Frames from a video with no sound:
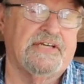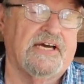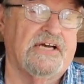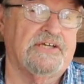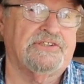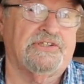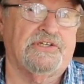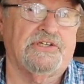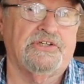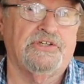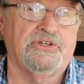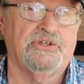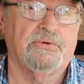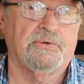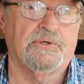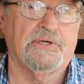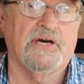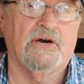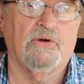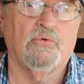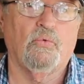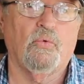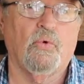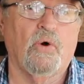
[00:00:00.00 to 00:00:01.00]
actually, who were
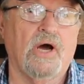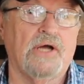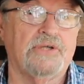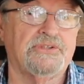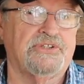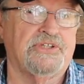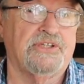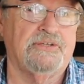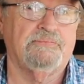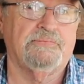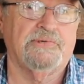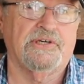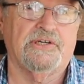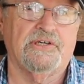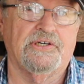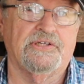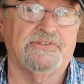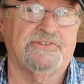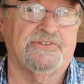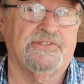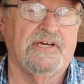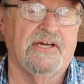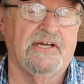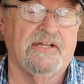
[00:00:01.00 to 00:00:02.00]
out watching,
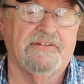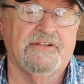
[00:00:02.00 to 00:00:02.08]
because